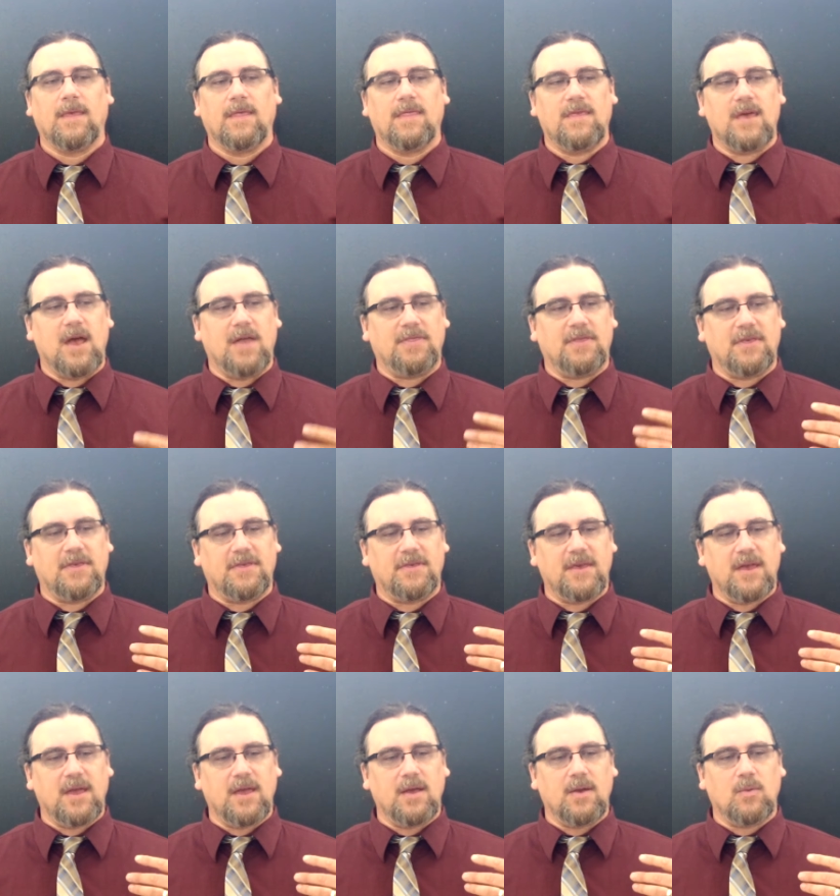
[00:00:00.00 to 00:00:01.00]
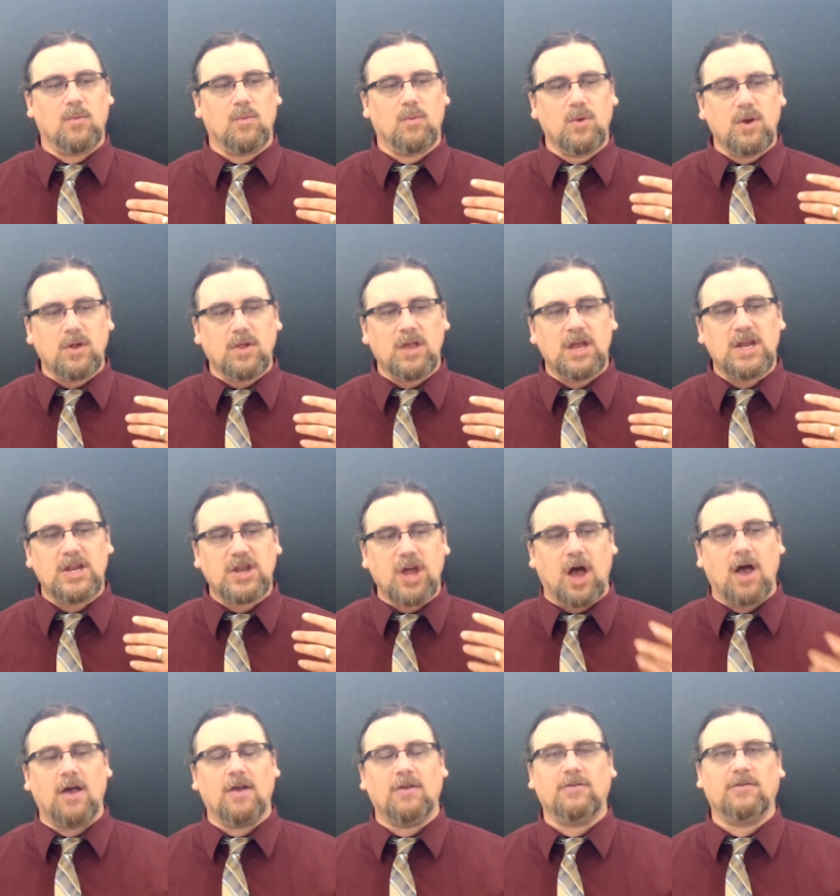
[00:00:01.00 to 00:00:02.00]
that the thing really
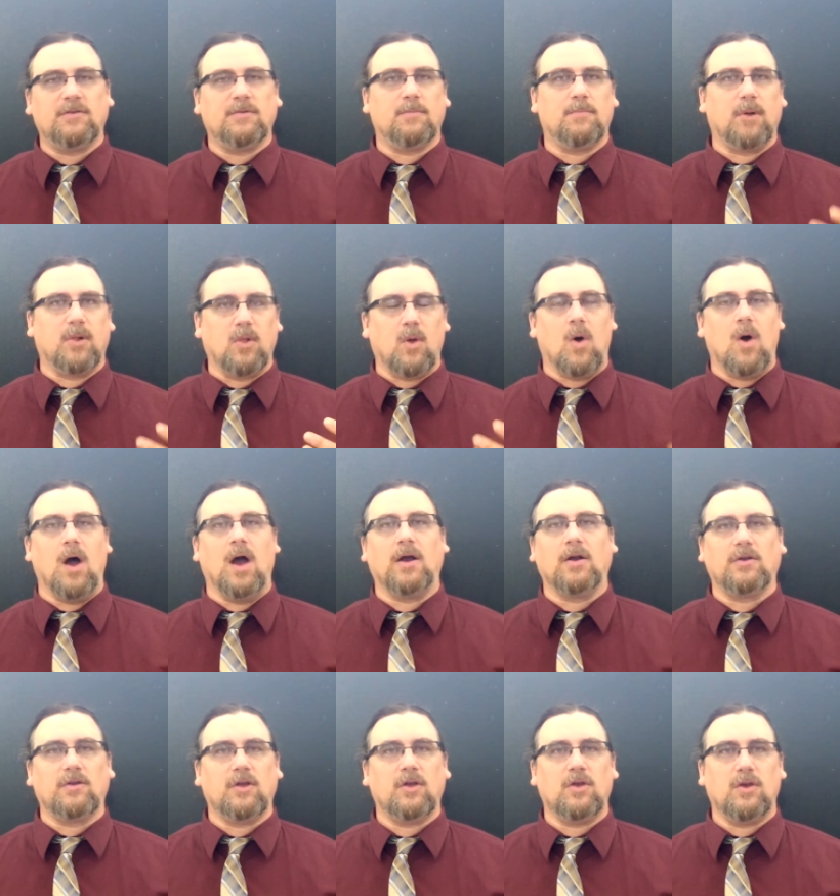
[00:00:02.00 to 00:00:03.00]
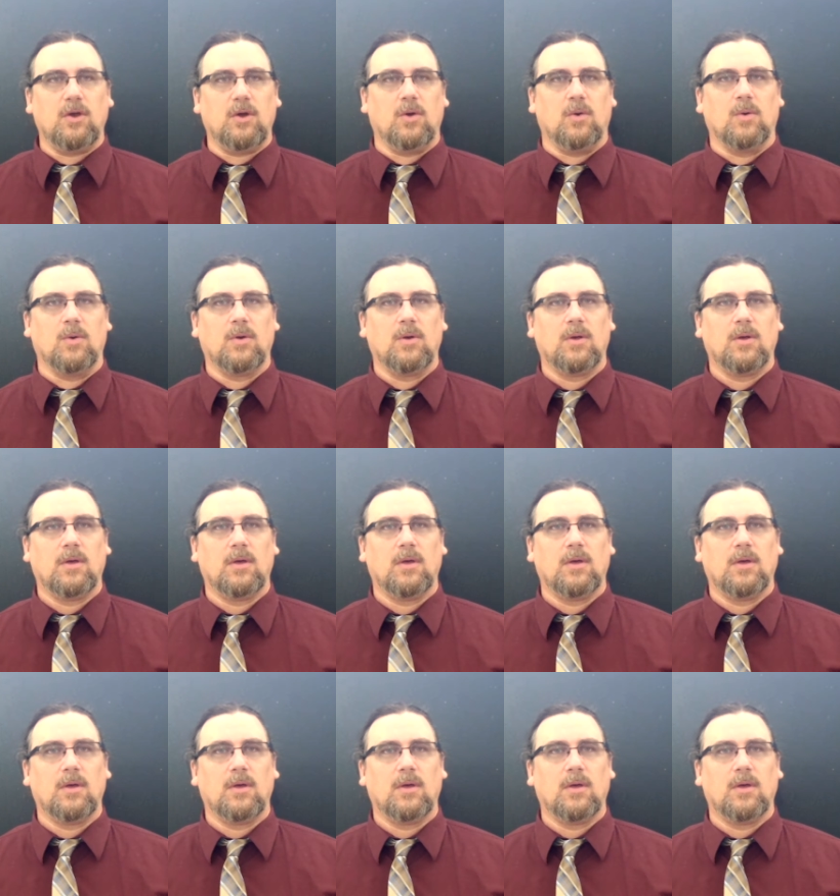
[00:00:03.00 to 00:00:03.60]
does belong to you,